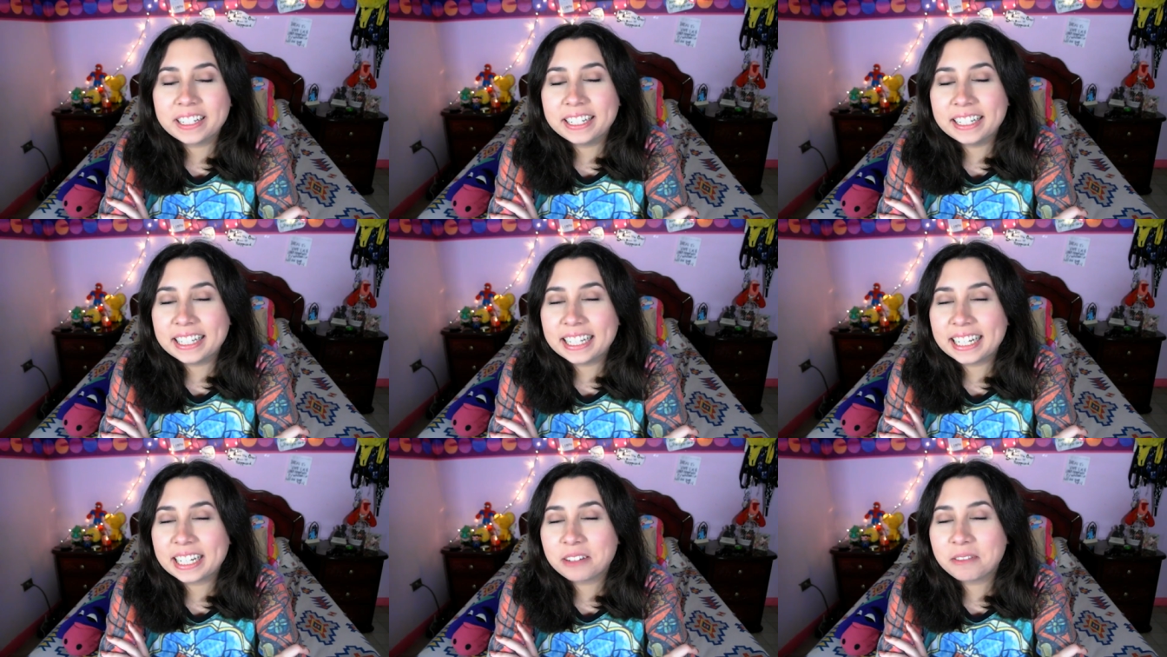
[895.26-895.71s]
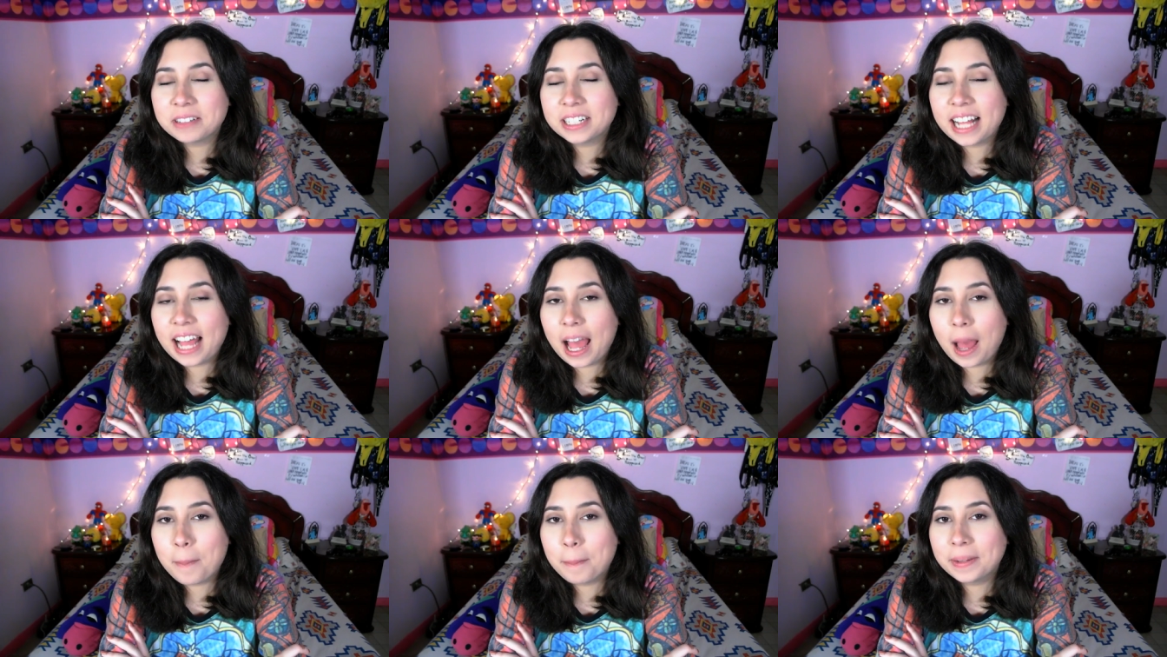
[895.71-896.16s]
he like what
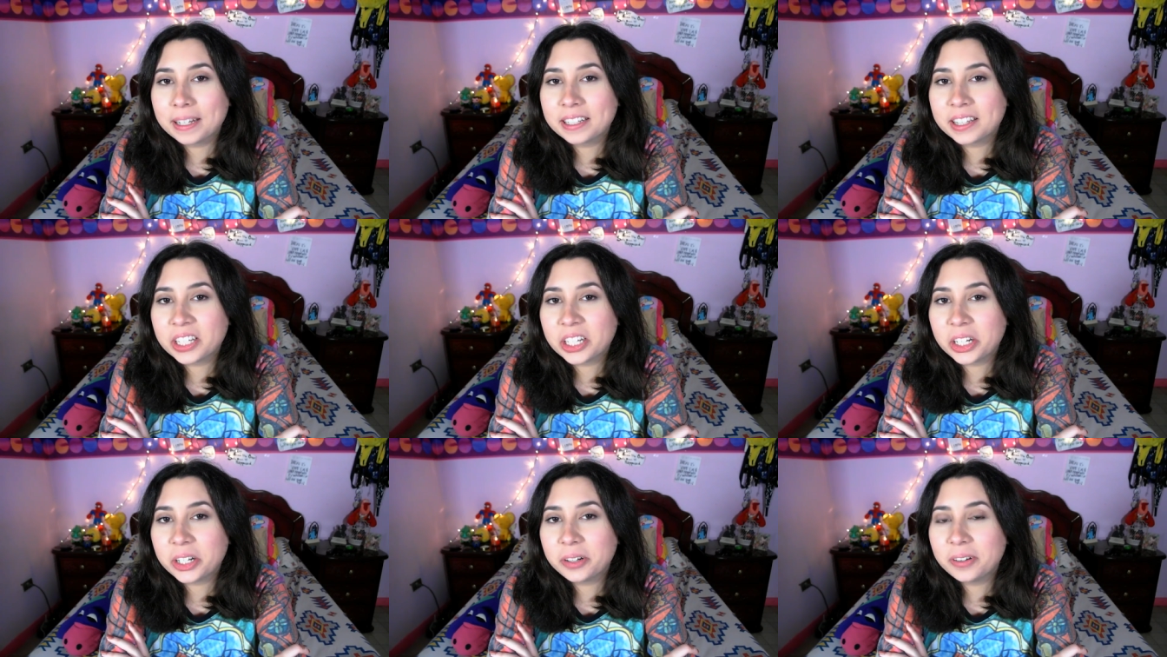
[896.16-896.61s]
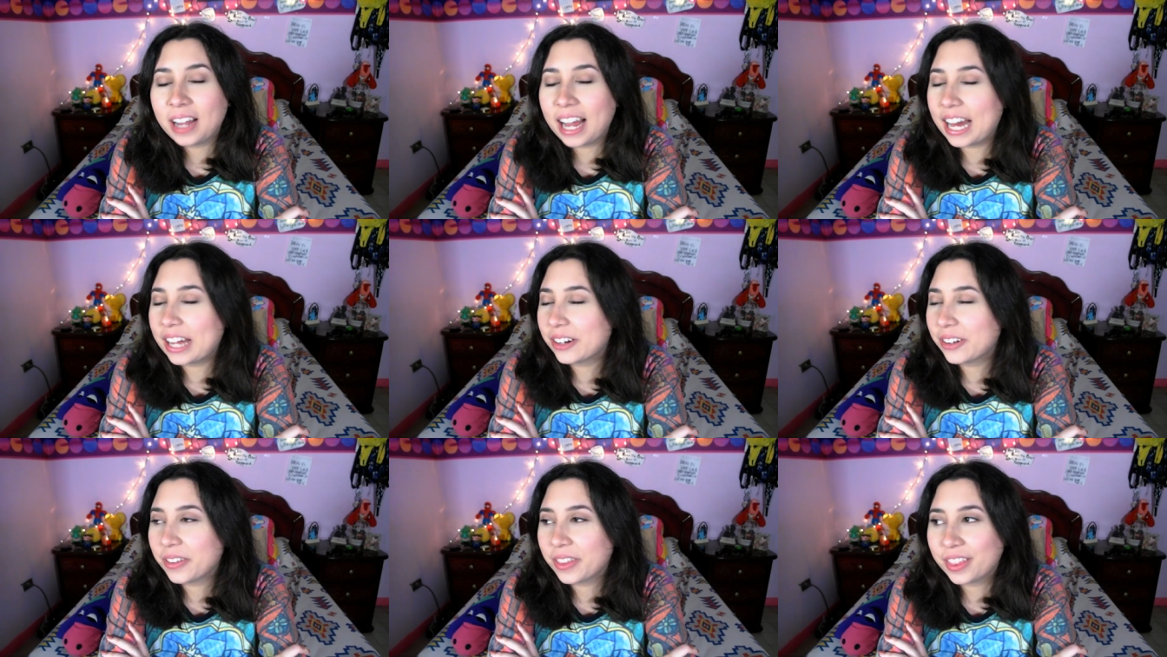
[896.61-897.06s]
happened though?
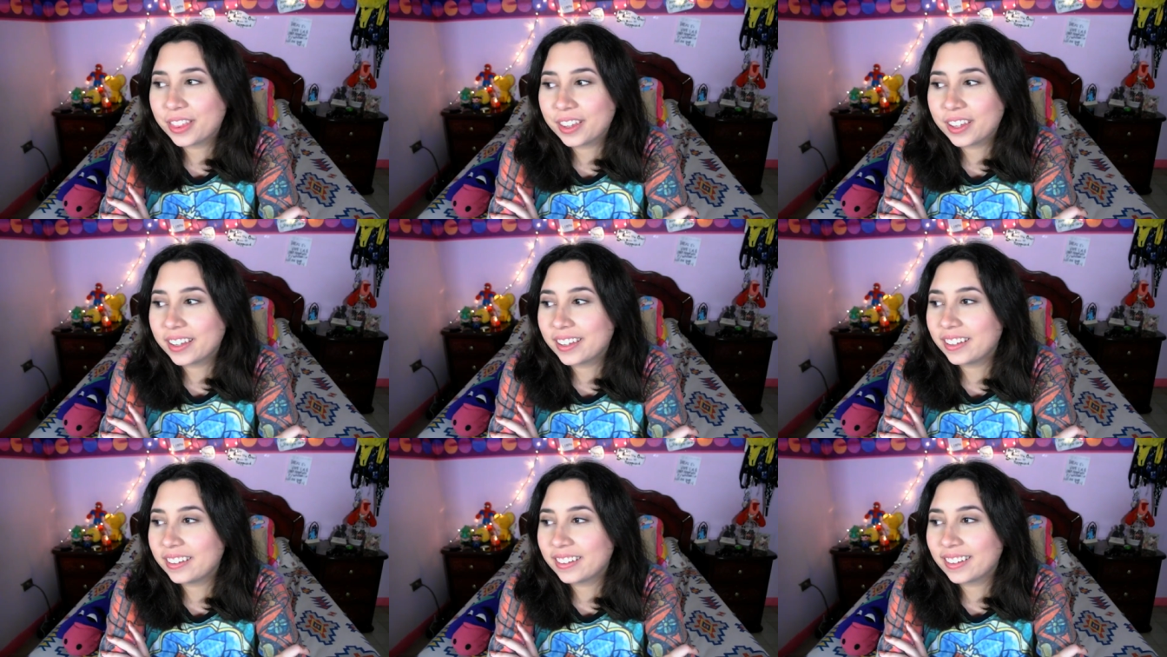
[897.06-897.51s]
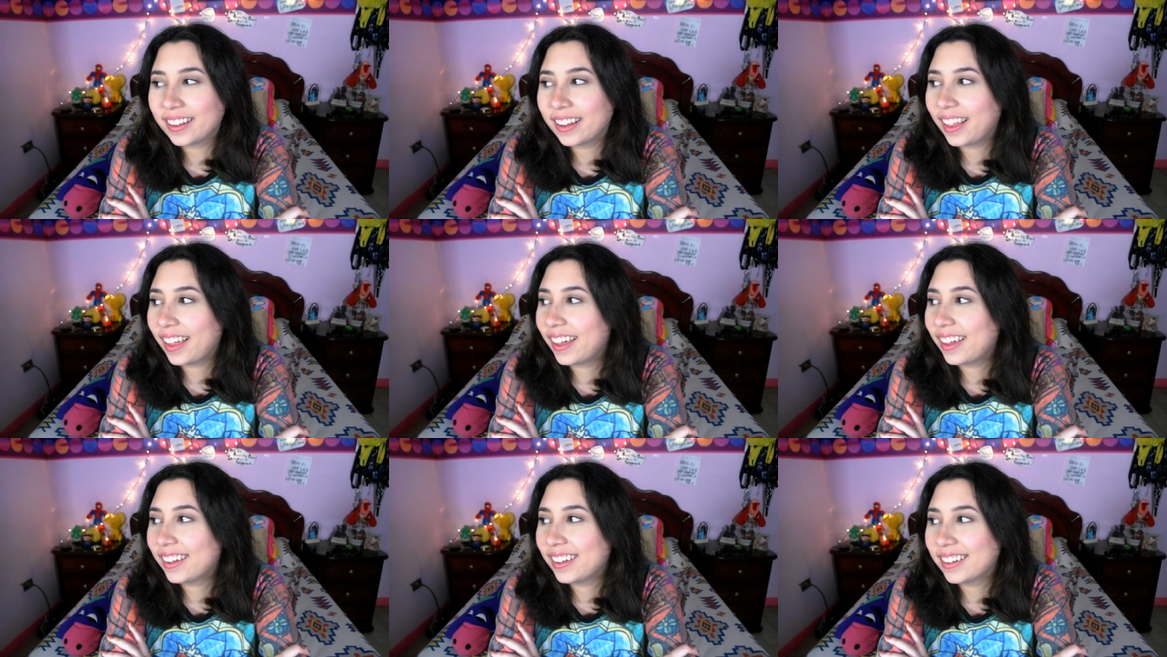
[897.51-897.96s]
I don't think he'll
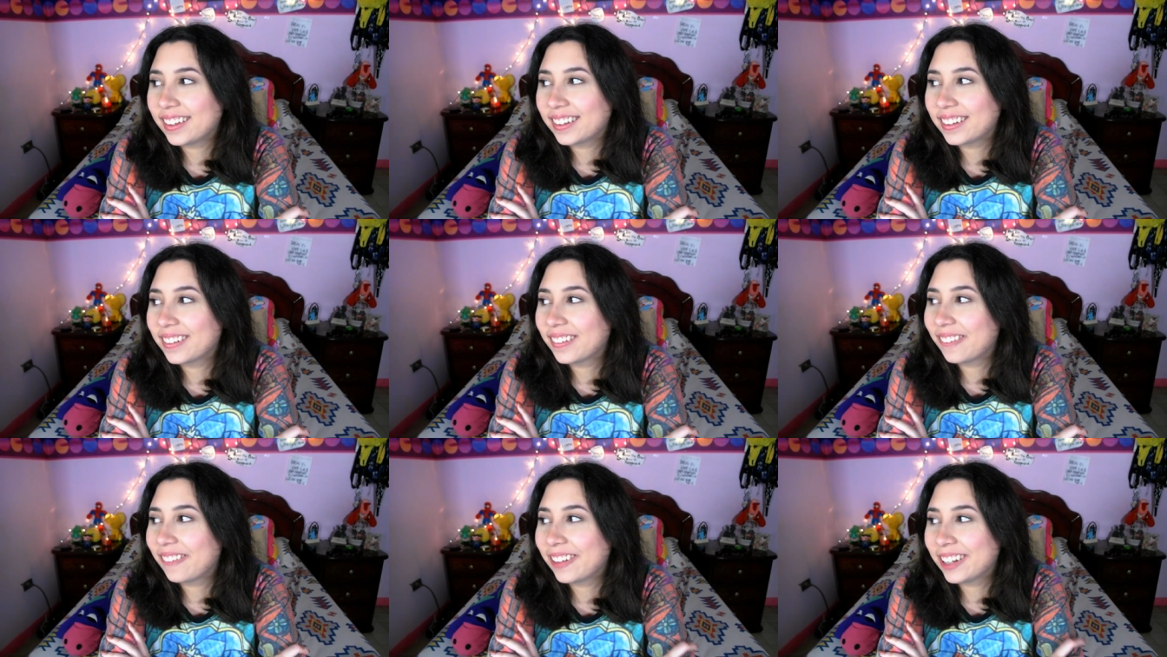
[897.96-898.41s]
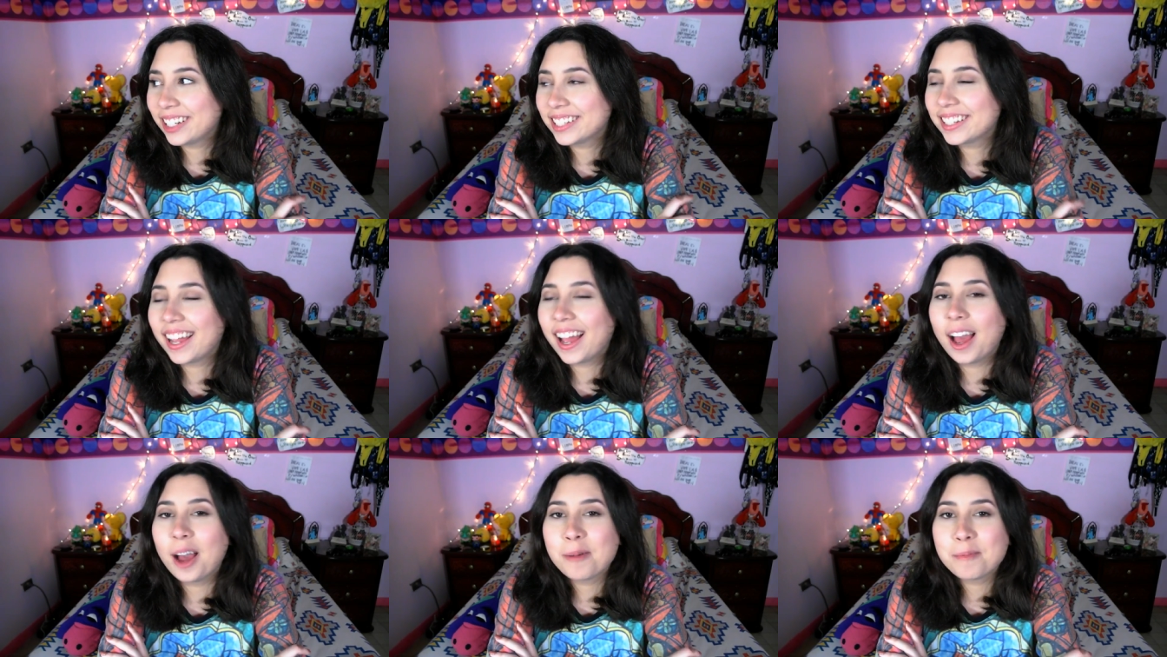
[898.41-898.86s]
like what
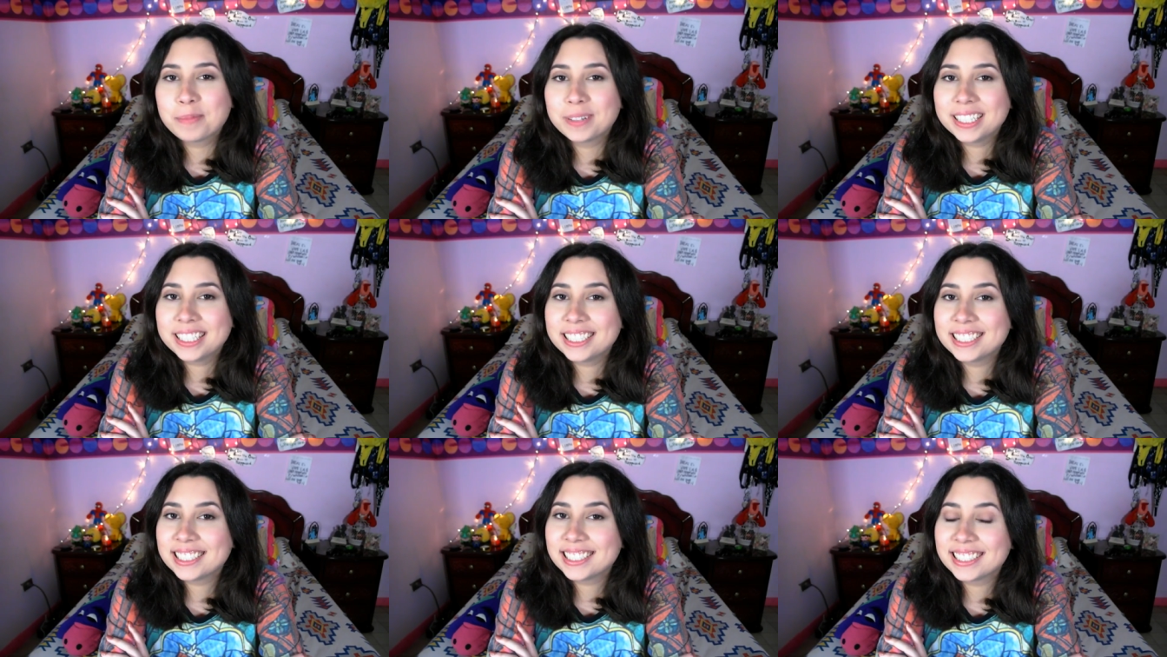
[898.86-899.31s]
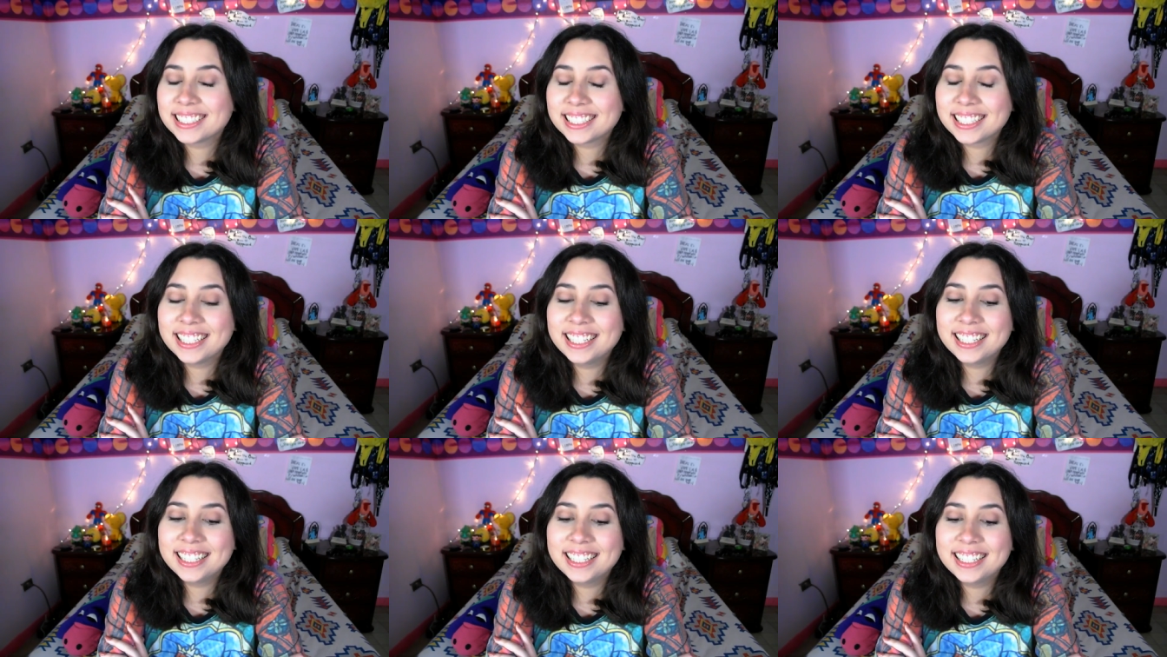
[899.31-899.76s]
happened.